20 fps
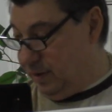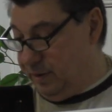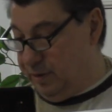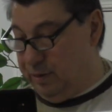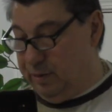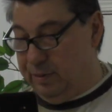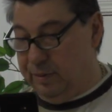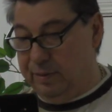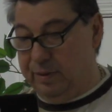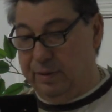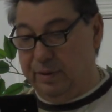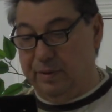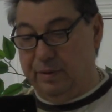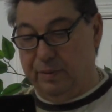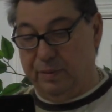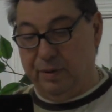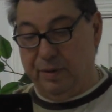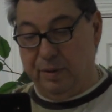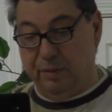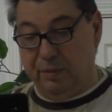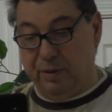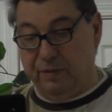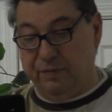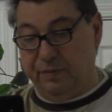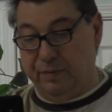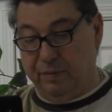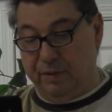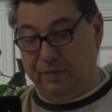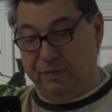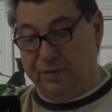you,
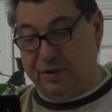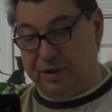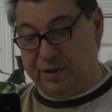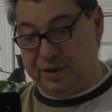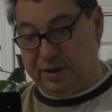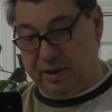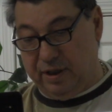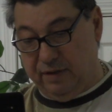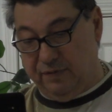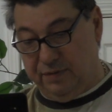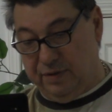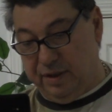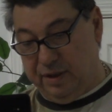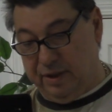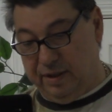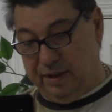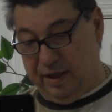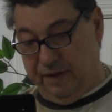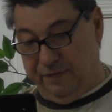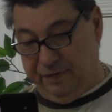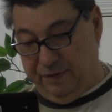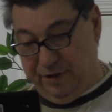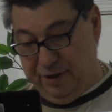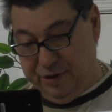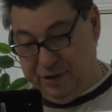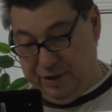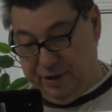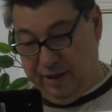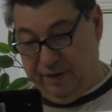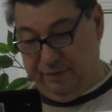we've, we've just given you the
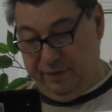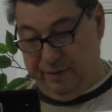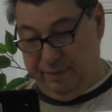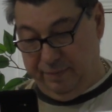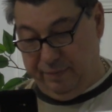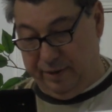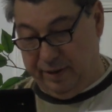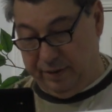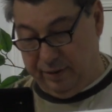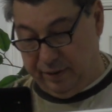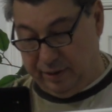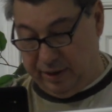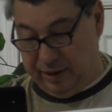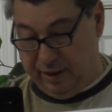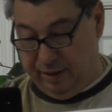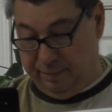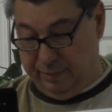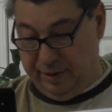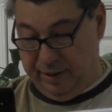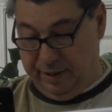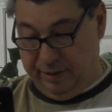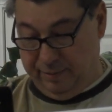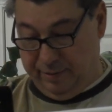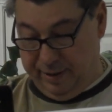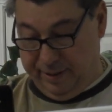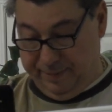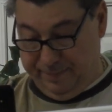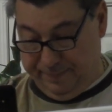definition of it, but look it up anyway.